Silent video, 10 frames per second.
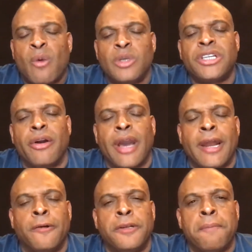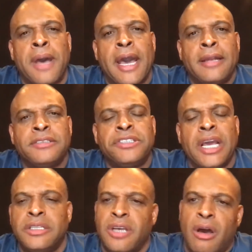What y'all got on your mind? It's
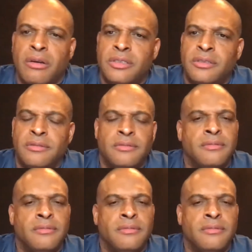Jay Talks.